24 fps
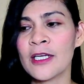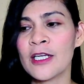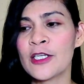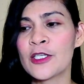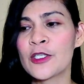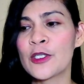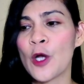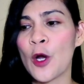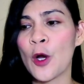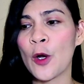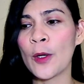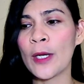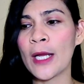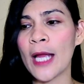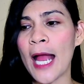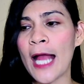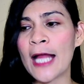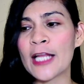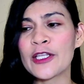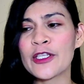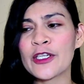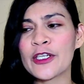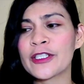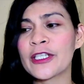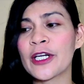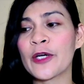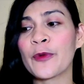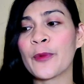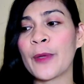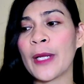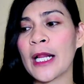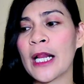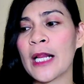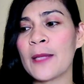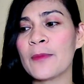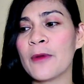So under the
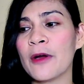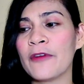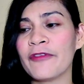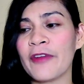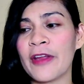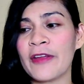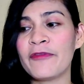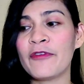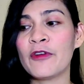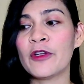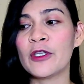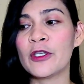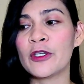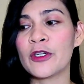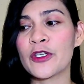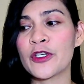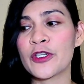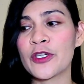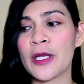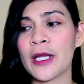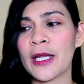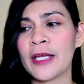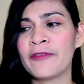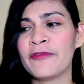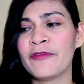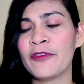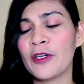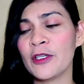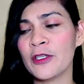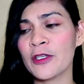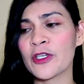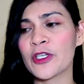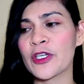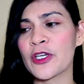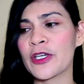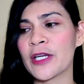realm of
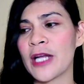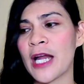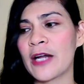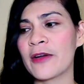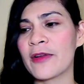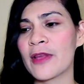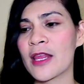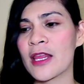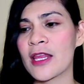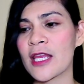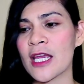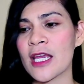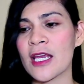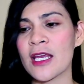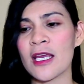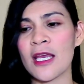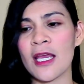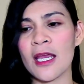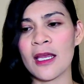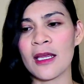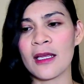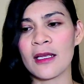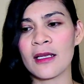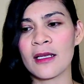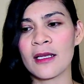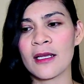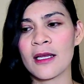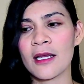evolutionary thinking.